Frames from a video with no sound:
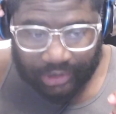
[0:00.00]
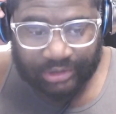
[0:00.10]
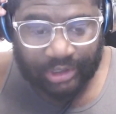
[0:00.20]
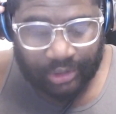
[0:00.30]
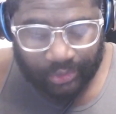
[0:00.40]

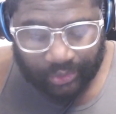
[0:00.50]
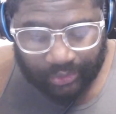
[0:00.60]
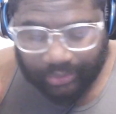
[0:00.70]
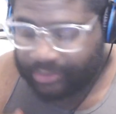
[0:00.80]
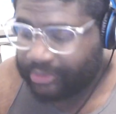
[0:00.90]
So,
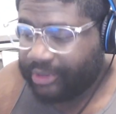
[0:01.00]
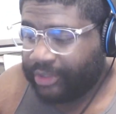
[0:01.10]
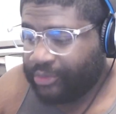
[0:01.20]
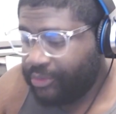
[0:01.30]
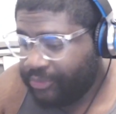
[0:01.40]

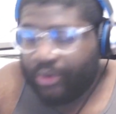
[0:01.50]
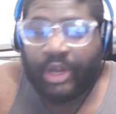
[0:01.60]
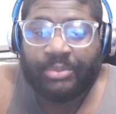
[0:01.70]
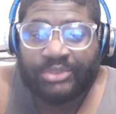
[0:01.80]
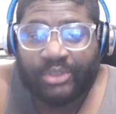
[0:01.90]
through four
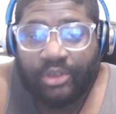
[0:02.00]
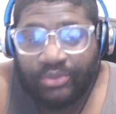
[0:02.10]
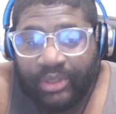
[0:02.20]
episodes,